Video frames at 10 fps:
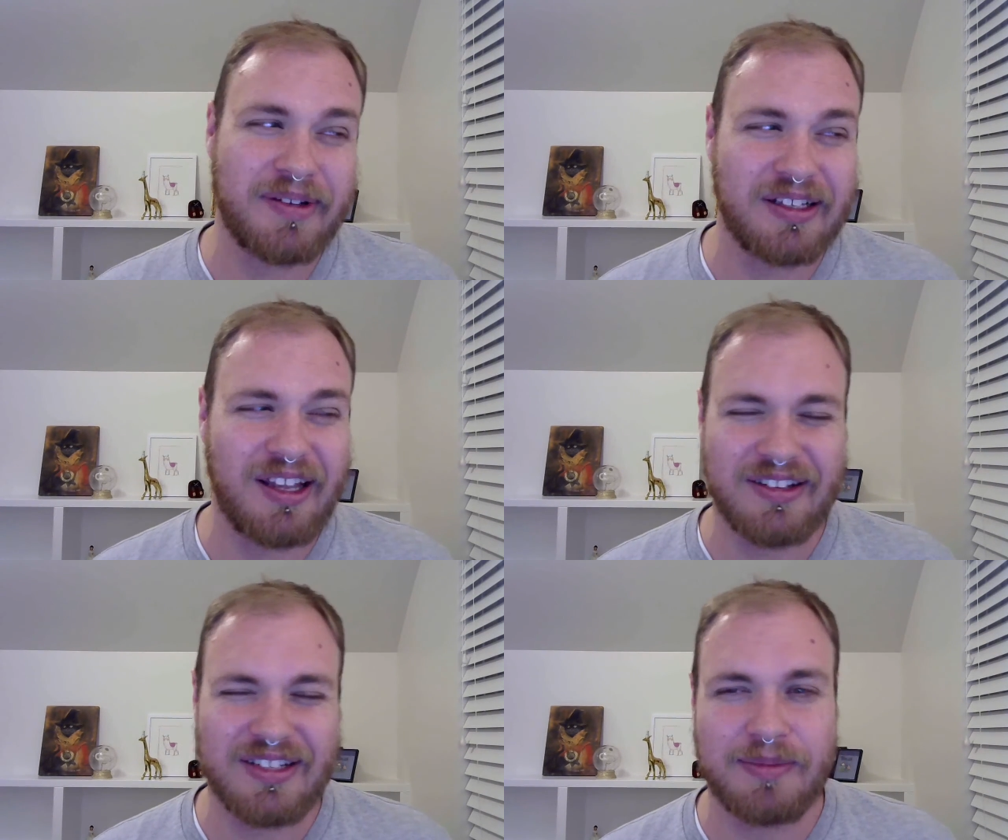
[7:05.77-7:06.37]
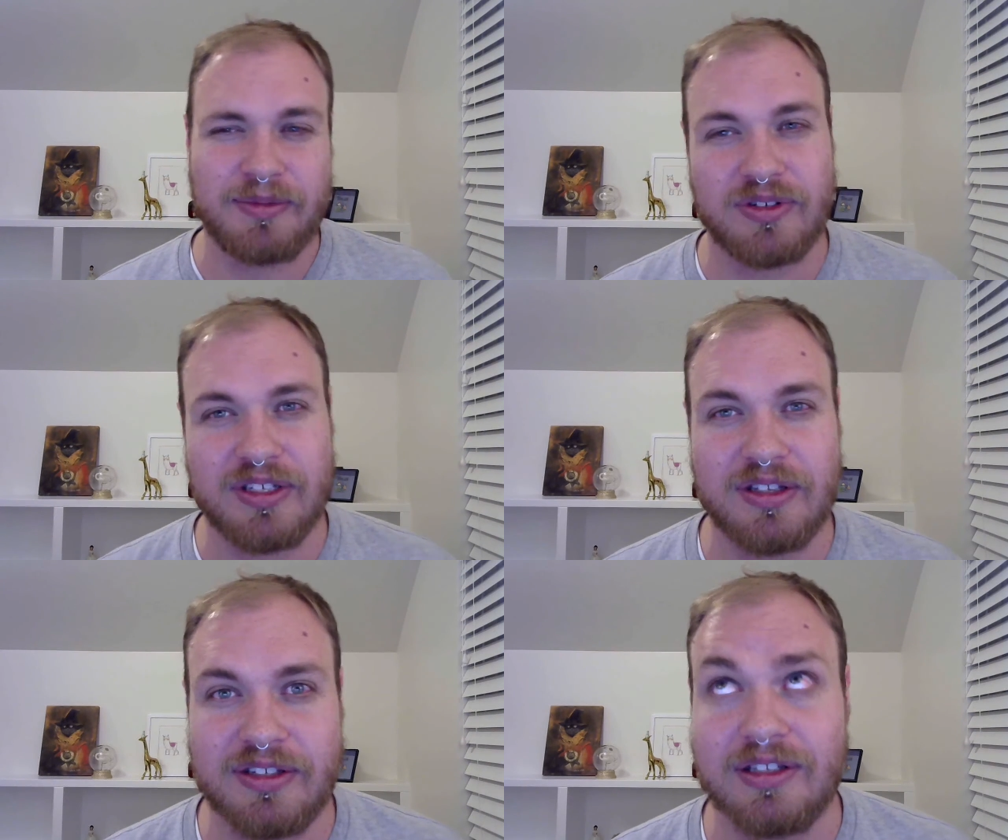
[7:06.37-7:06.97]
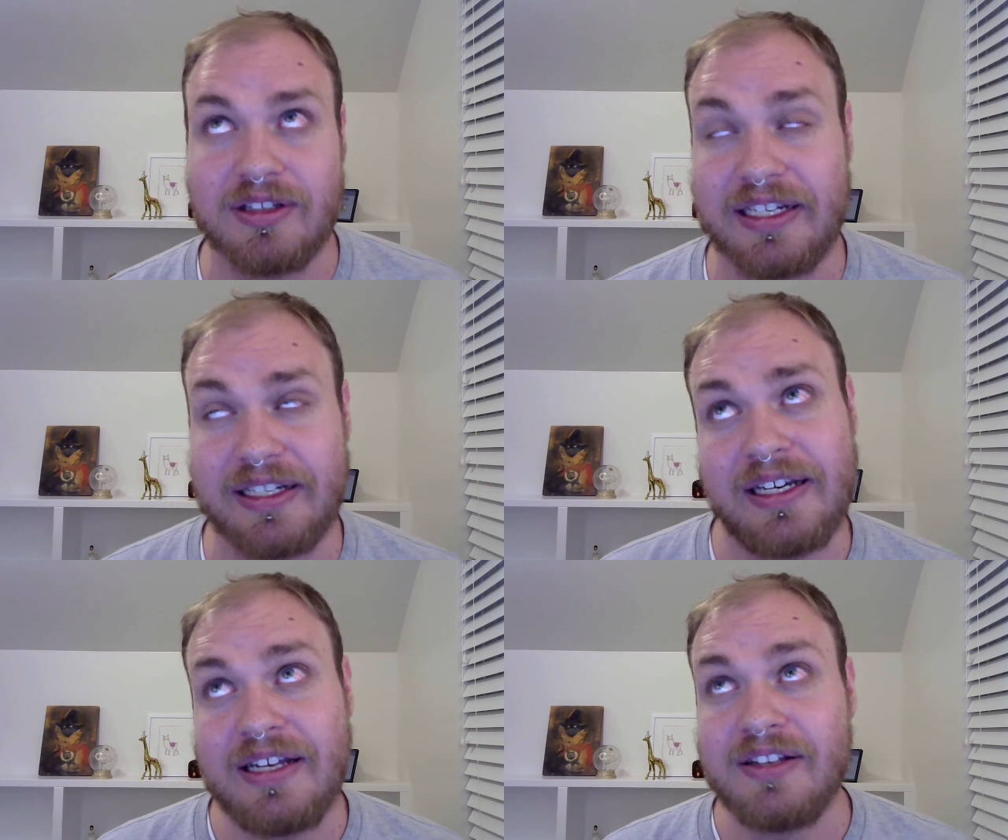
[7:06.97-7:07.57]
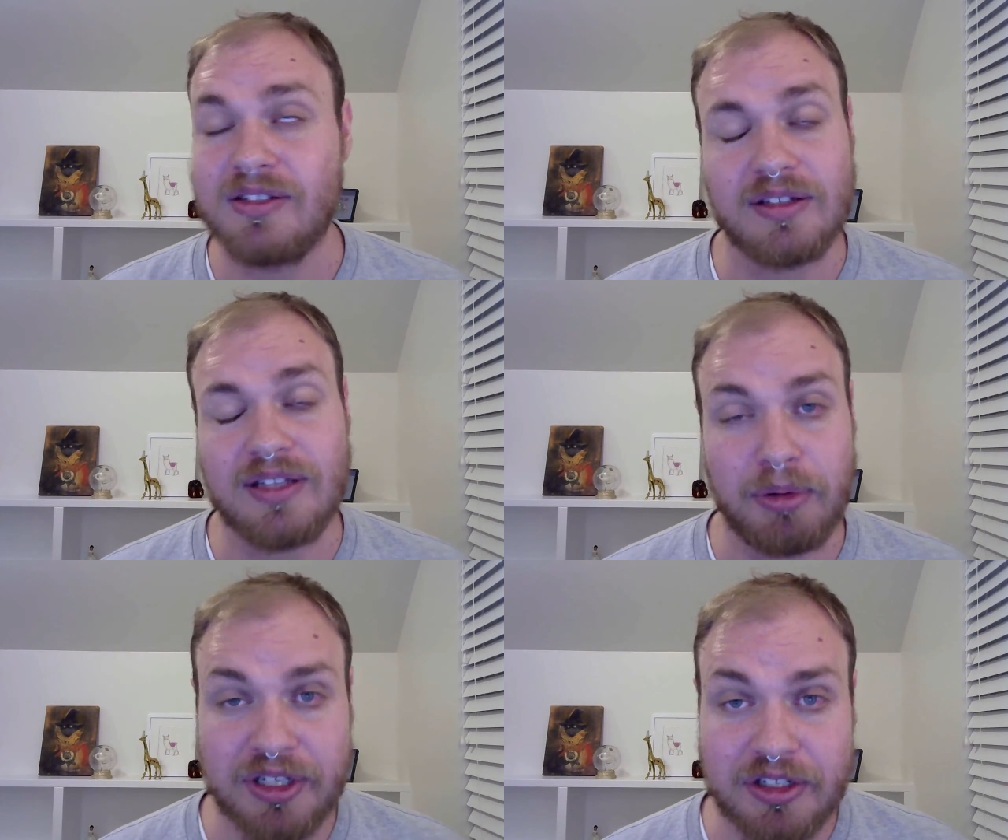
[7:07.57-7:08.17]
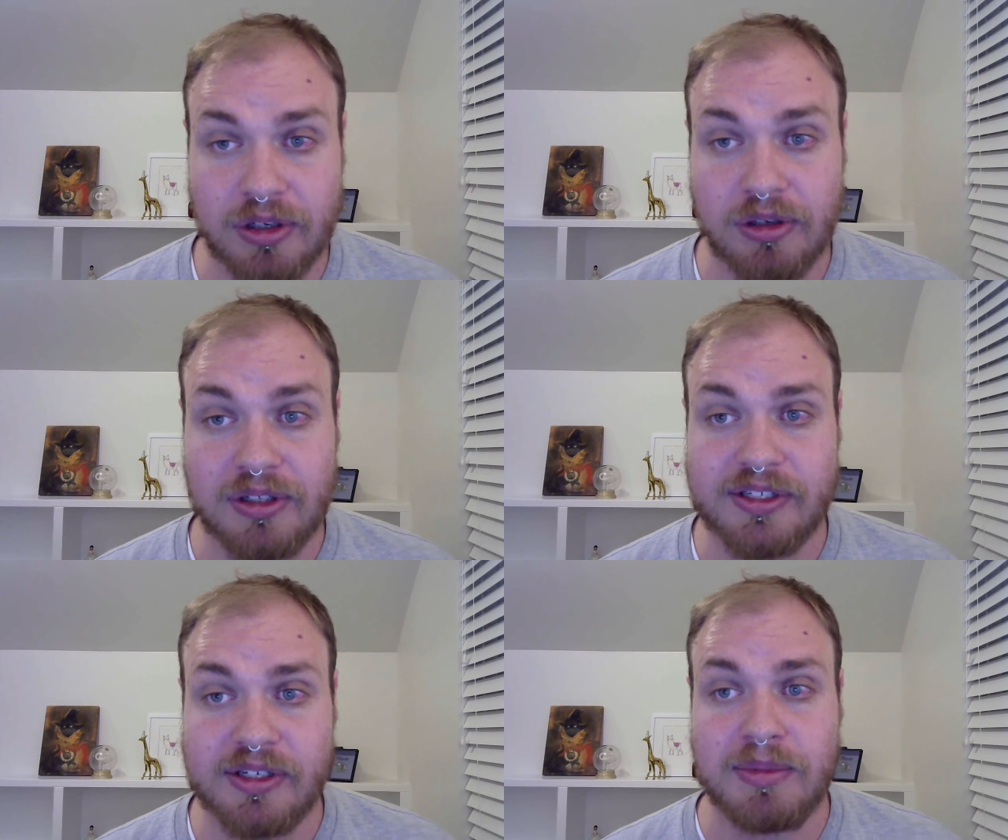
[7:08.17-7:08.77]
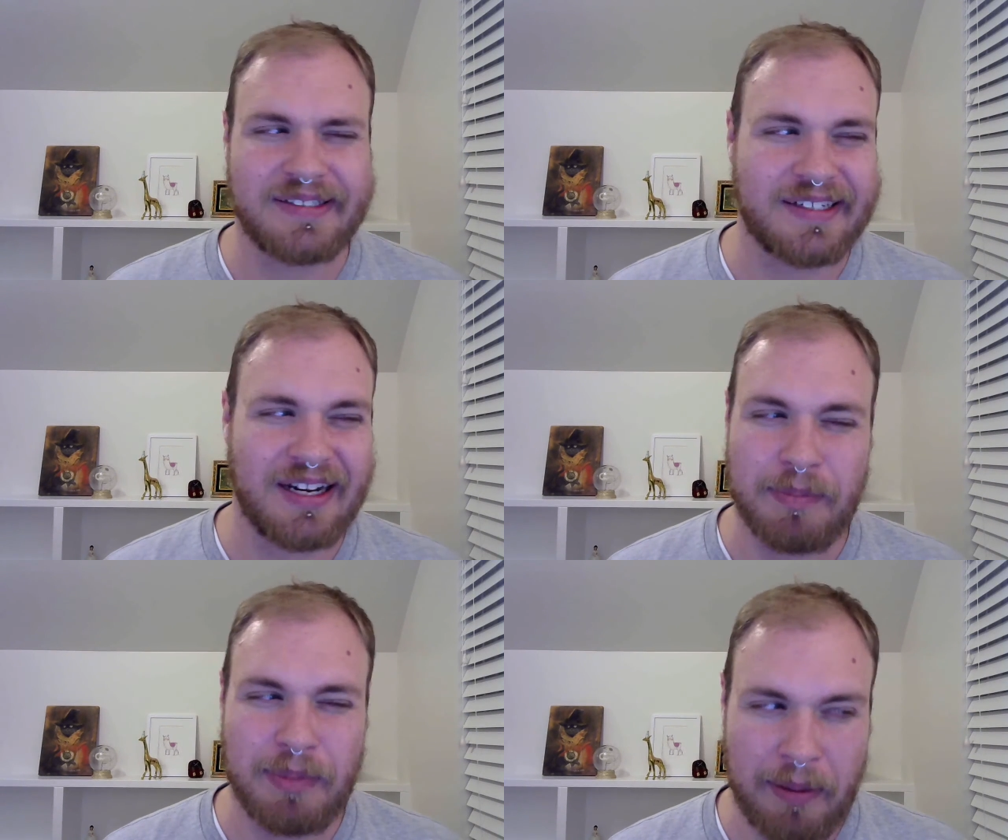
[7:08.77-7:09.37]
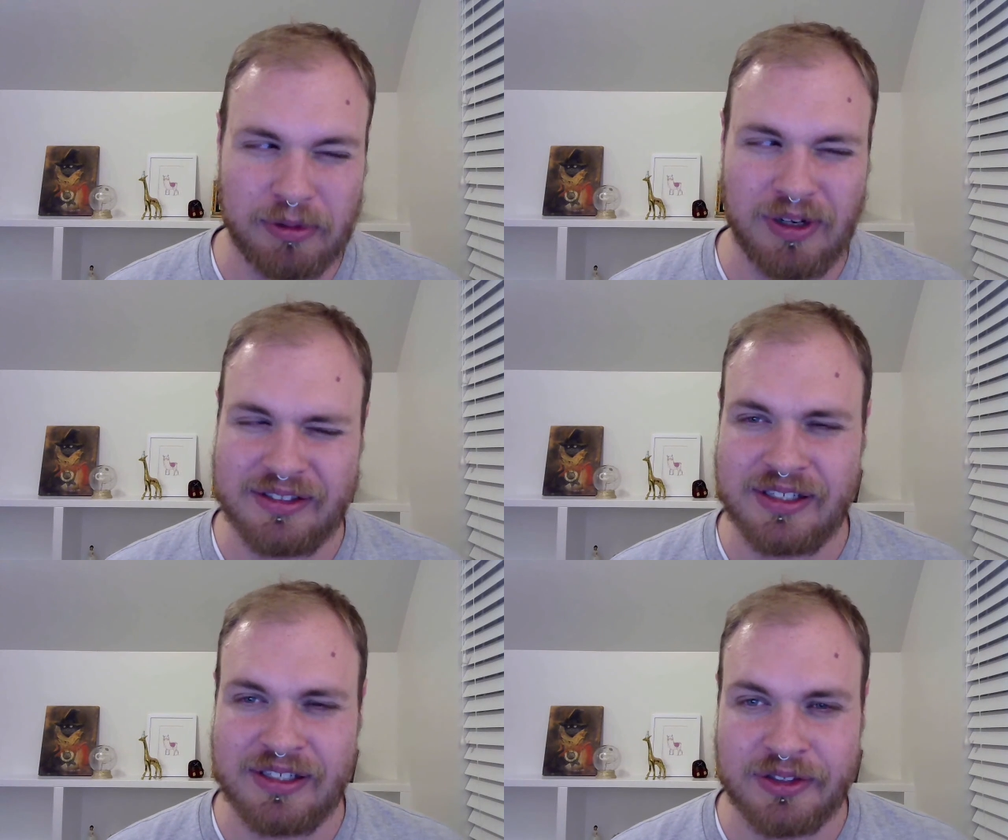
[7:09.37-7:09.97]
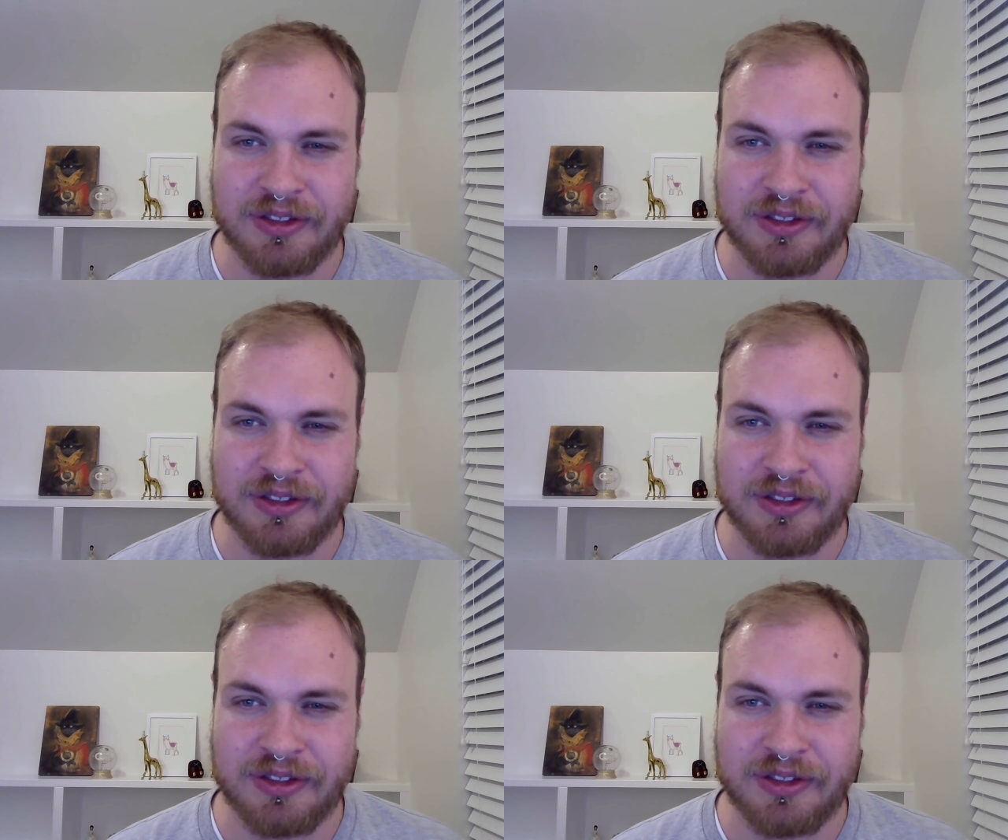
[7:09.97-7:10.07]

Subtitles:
A lot of times you'll see this in celebrity journalism, kind of paparazzi